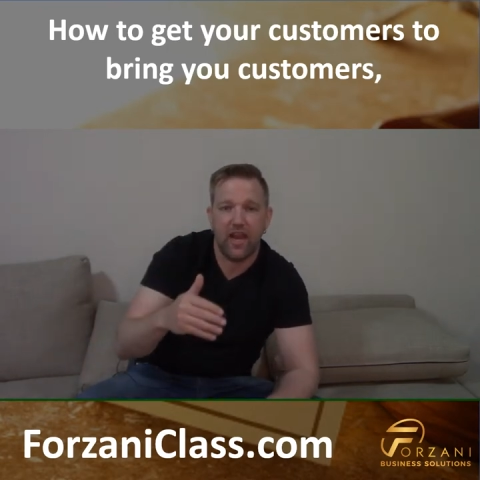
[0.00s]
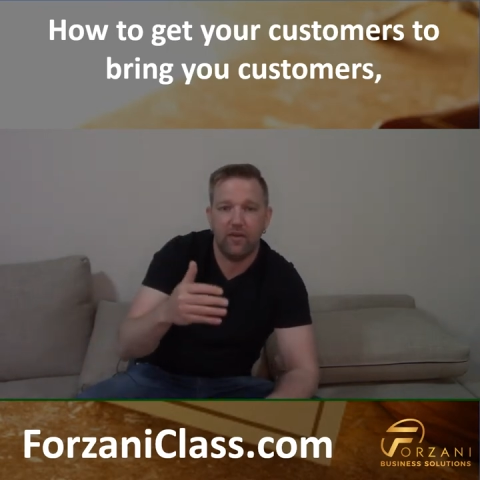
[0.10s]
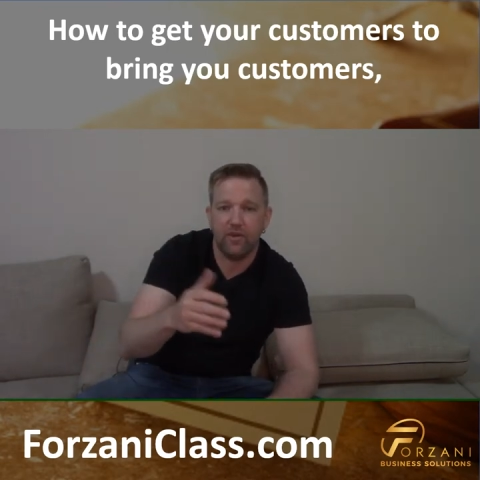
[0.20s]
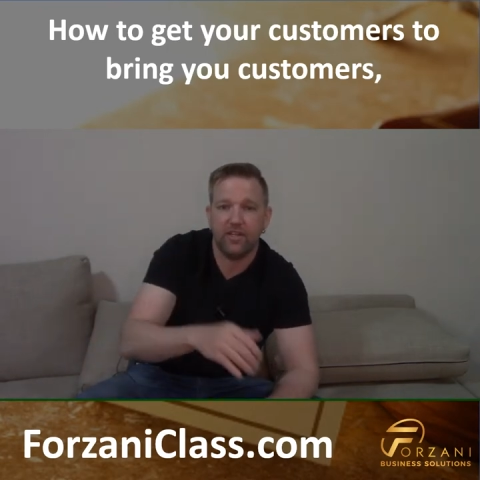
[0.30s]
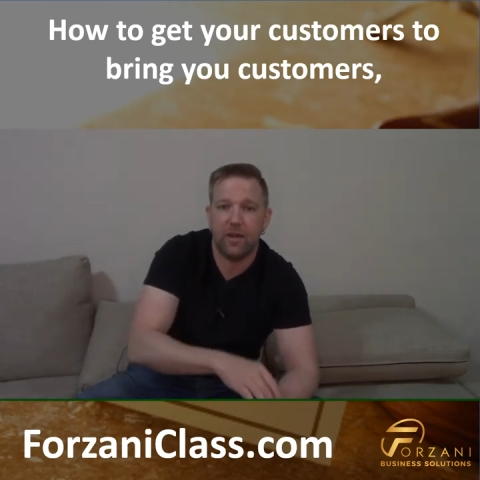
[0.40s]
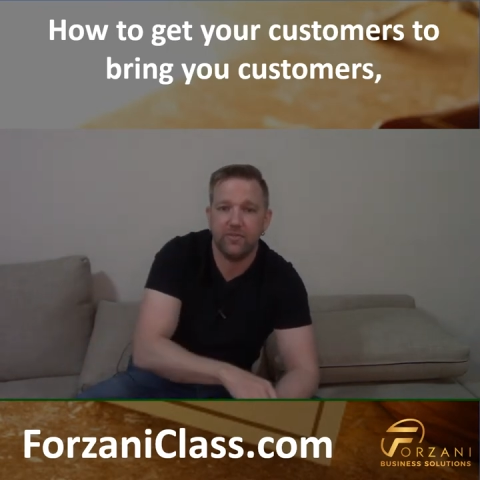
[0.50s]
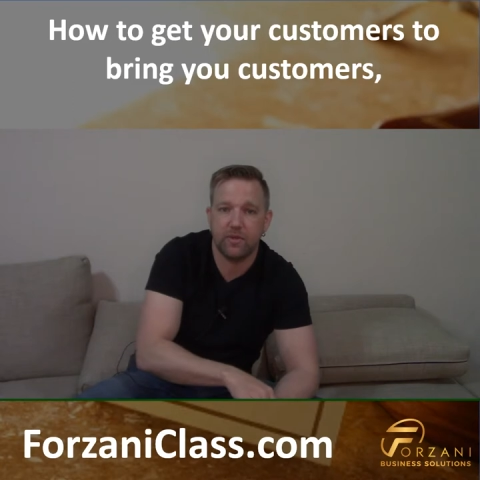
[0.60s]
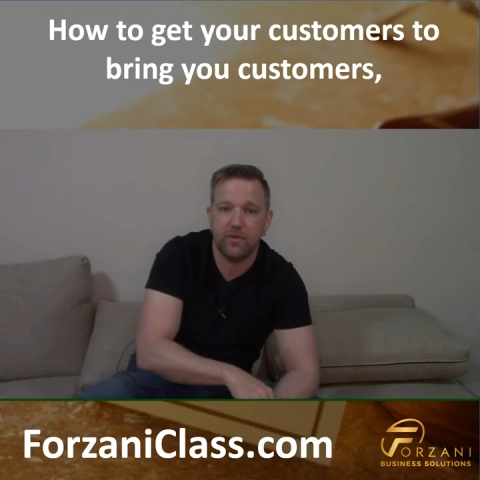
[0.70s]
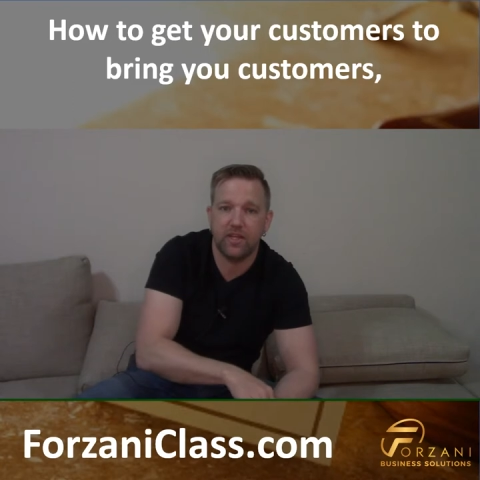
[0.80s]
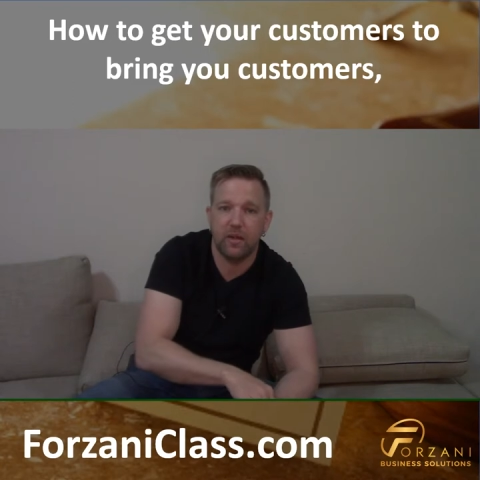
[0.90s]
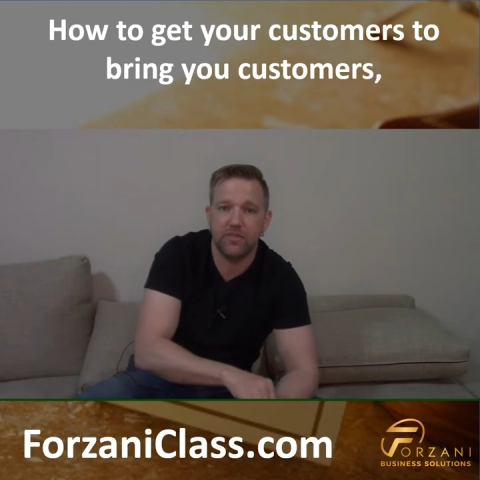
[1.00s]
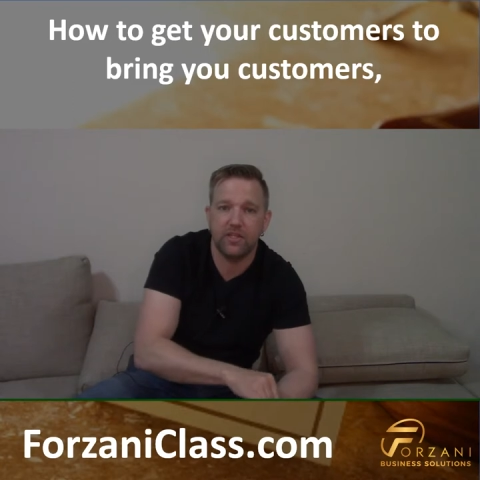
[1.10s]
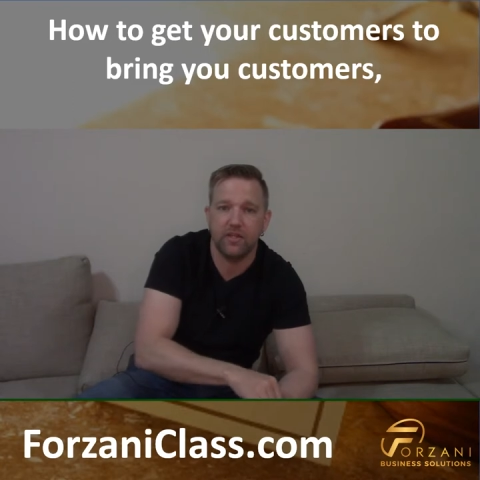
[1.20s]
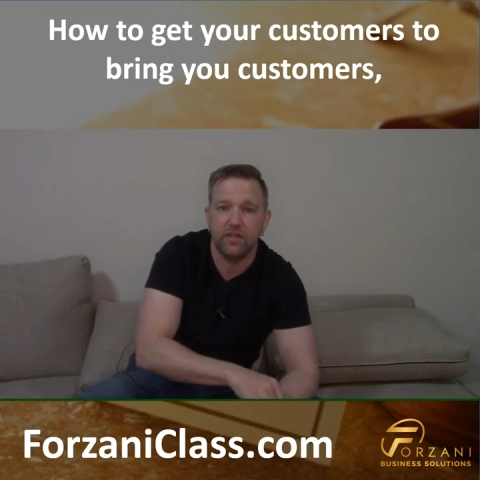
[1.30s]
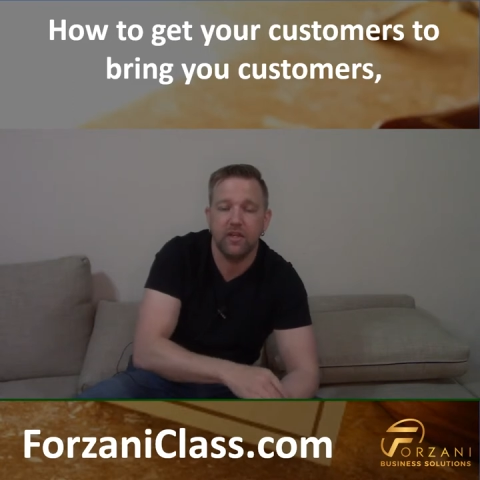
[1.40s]
every time somebody comes
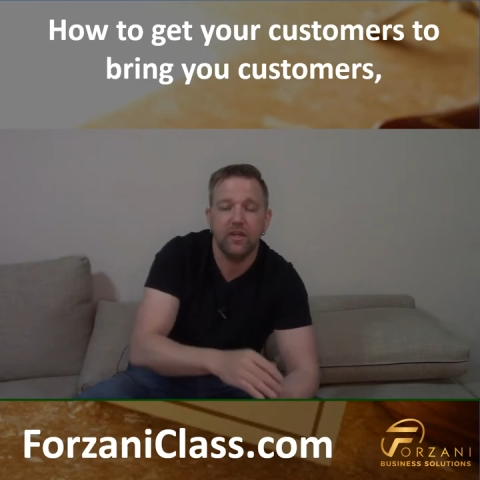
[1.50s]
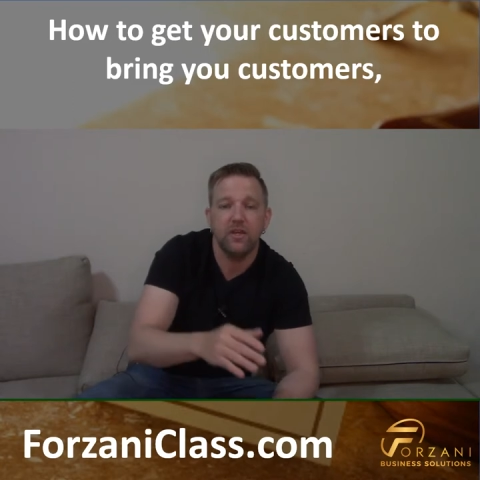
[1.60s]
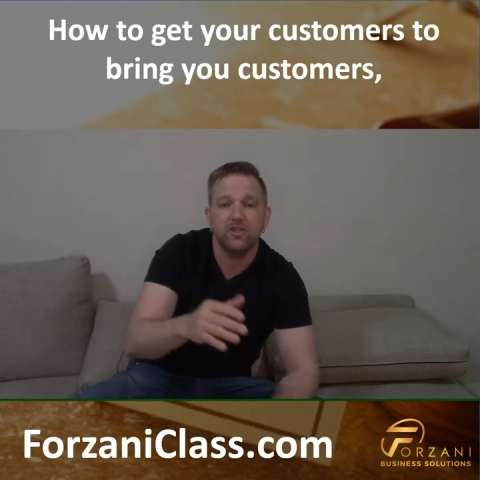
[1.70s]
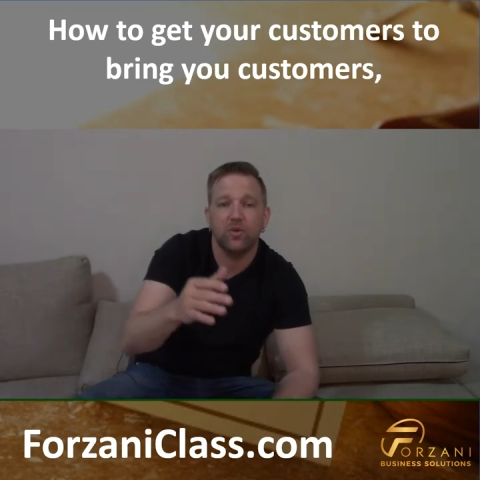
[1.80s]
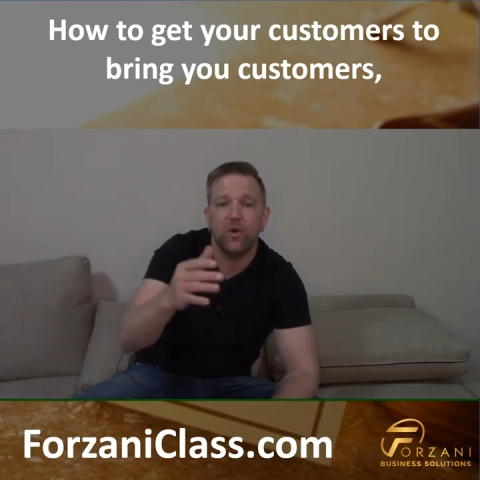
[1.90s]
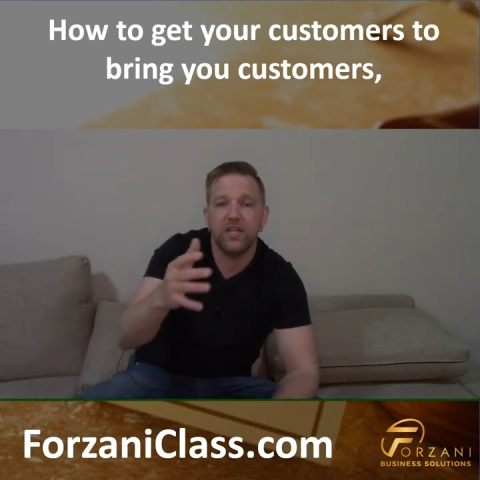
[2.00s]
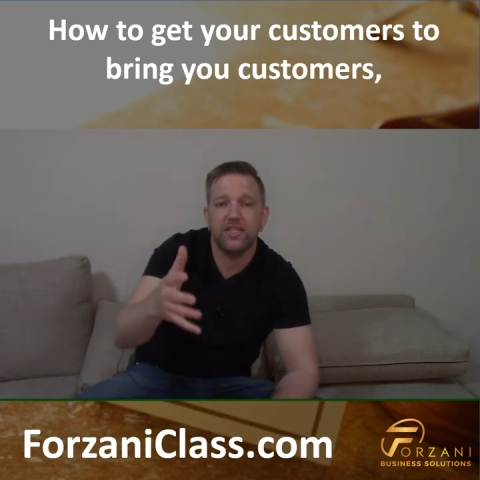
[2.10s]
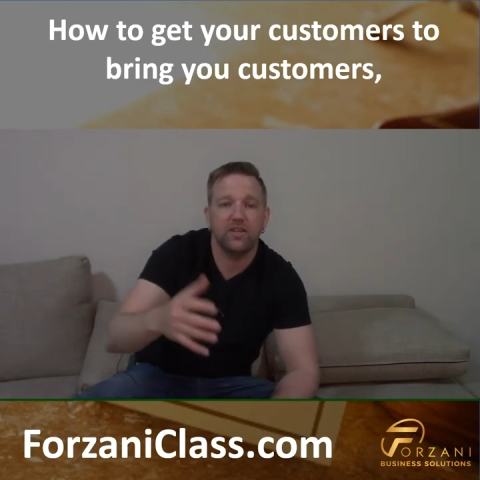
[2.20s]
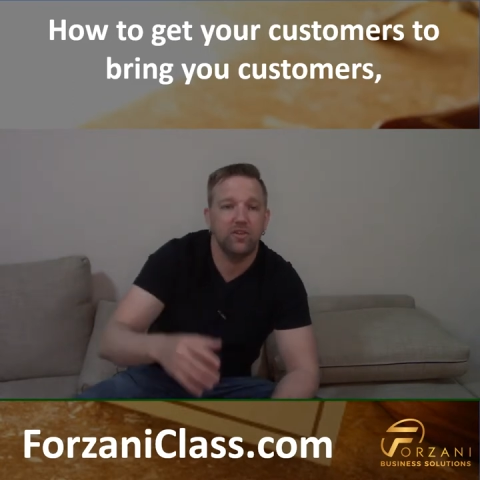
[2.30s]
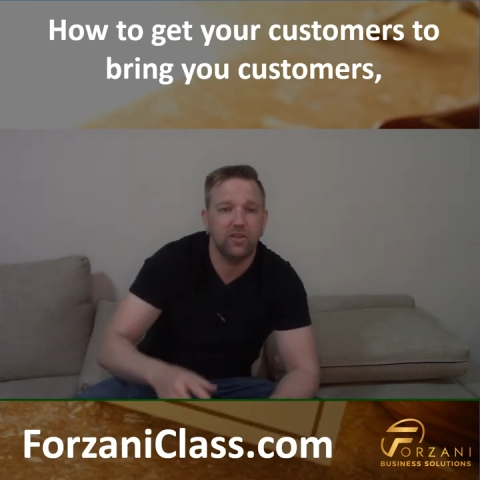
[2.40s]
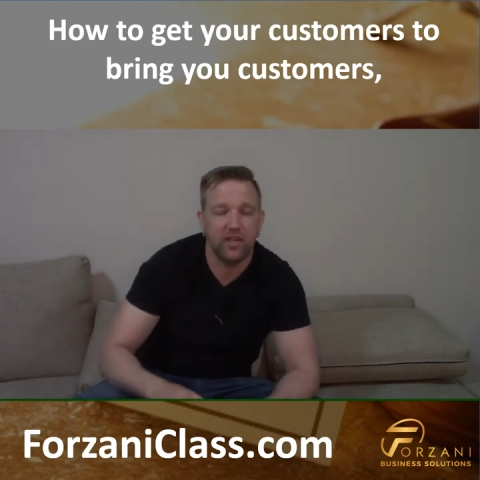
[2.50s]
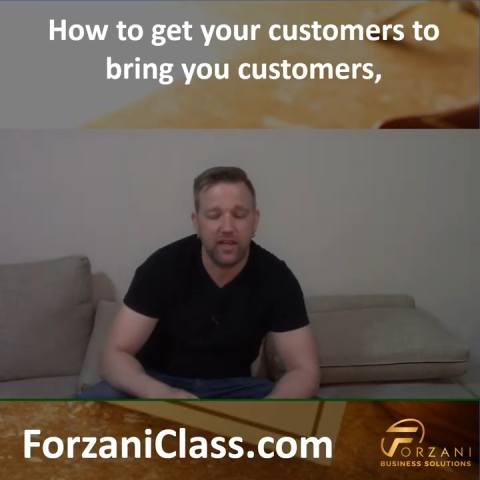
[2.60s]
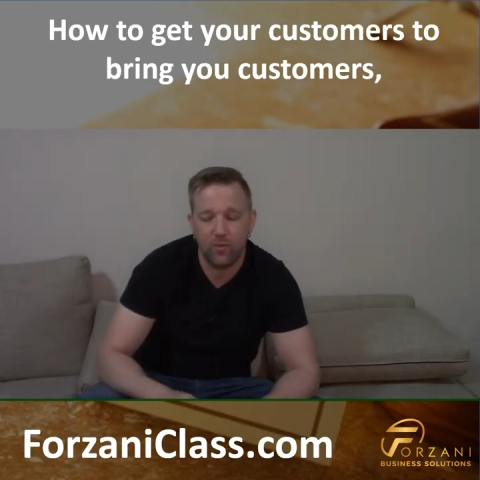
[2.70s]
in. So what does that look like?